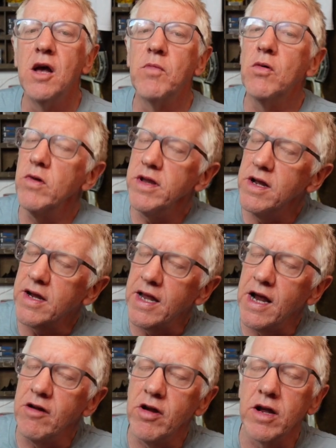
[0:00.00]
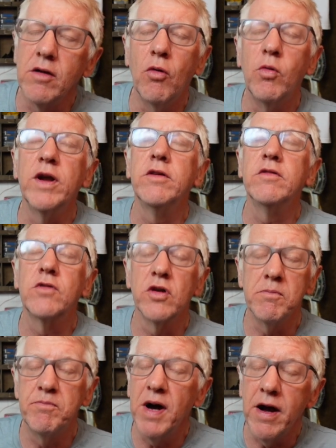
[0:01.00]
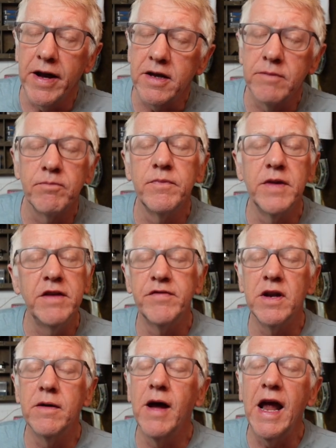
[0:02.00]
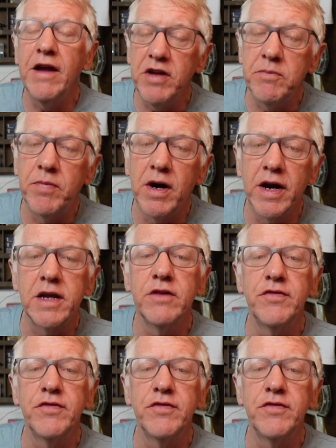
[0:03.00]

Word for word: But when you're carrying it or when you've got a bike and even a heavy bike,